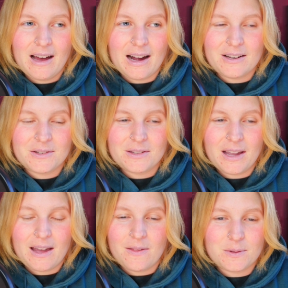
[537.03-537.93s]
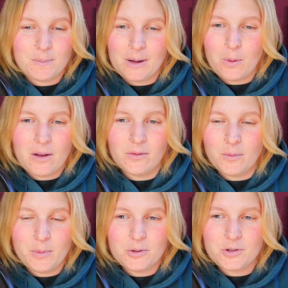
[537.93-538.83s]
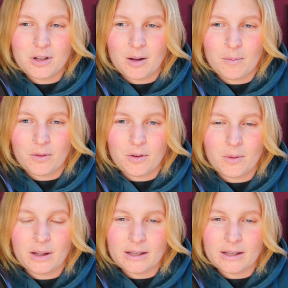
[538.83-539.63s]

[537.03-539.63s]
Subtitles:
I just had this big wave of emotion come through,